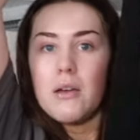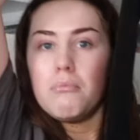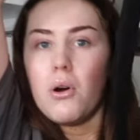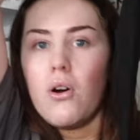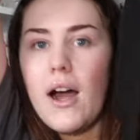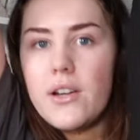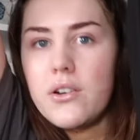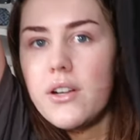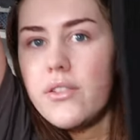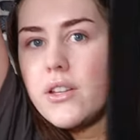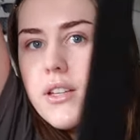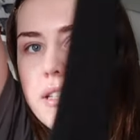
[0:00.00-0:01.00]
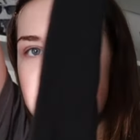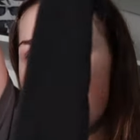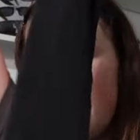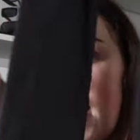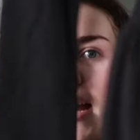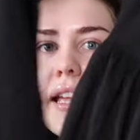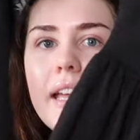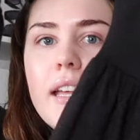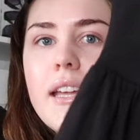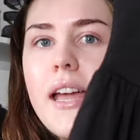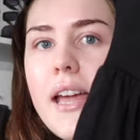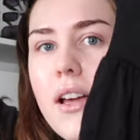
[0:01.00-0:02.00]
But I don't know if you can see,
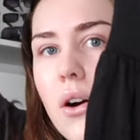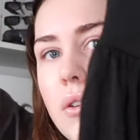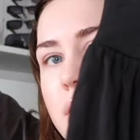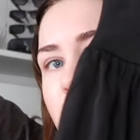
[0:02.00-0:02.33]
it goes